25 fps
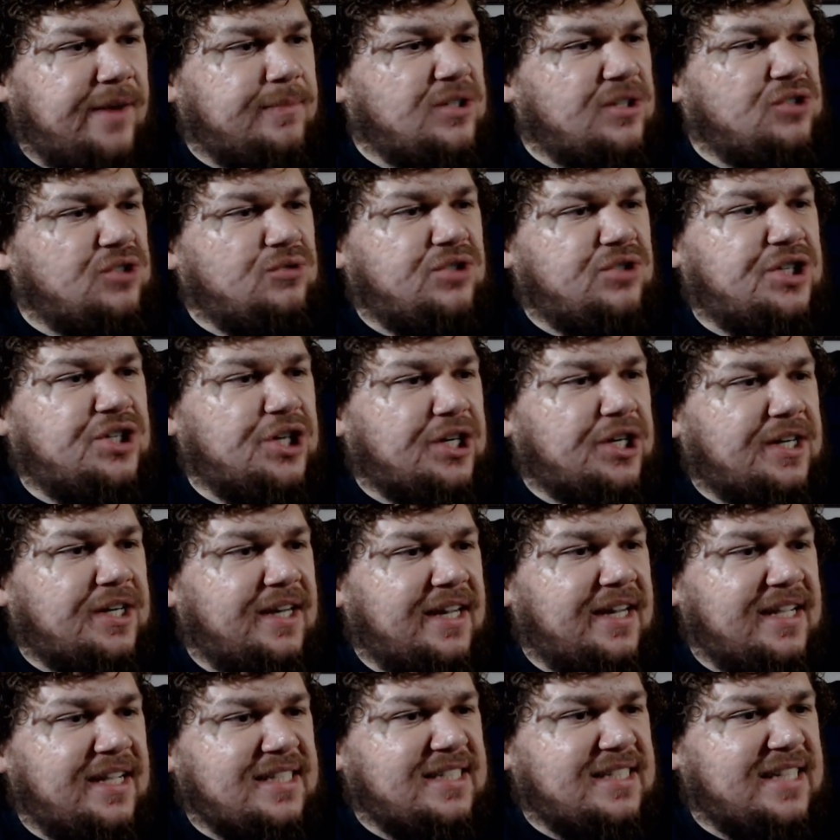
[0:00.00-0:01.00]
but you took
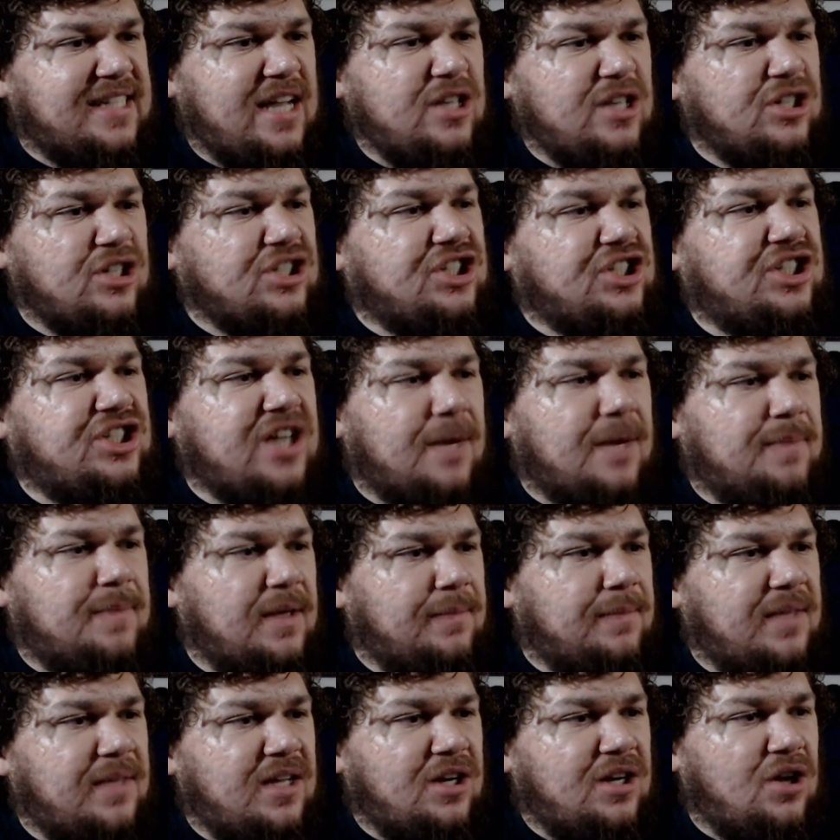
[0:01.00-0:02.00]
Nyx, and now you're
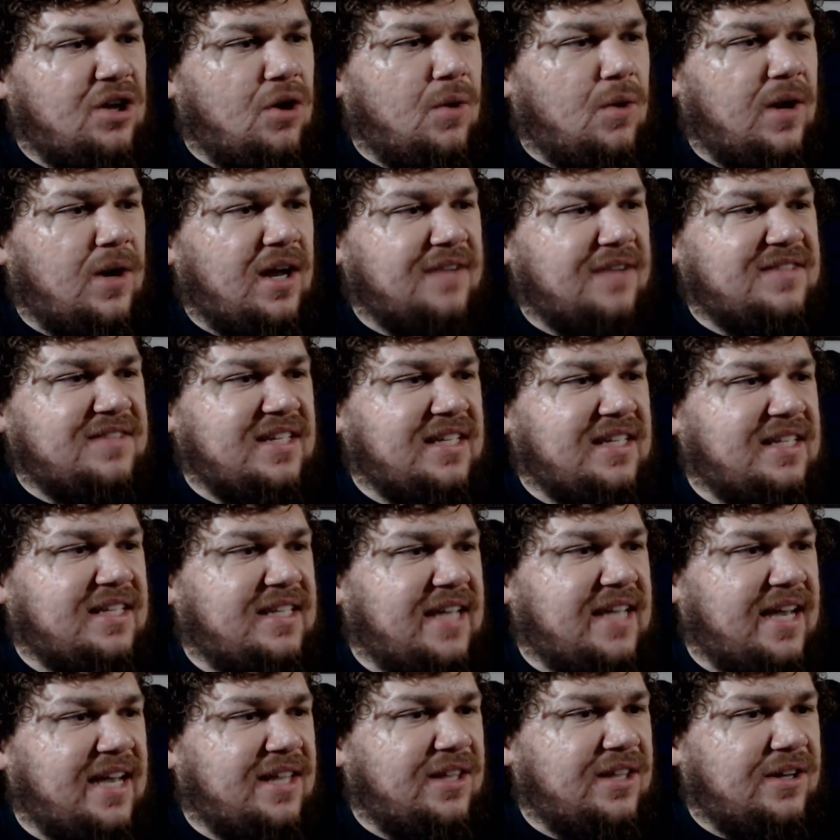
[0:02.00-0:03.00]
dumping me and going off
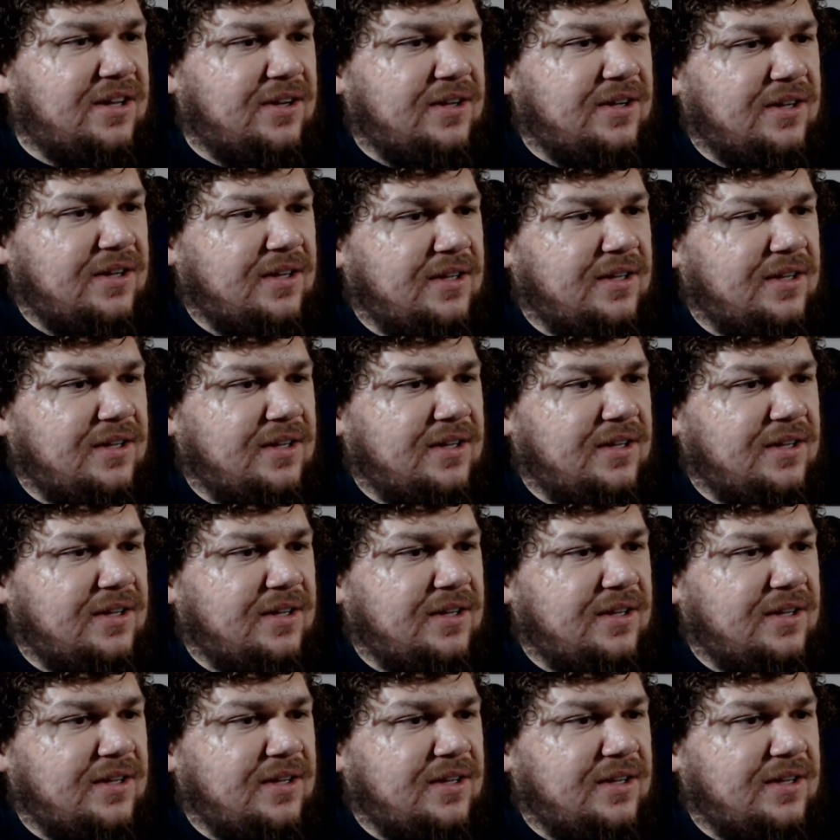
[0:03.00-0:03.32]
together.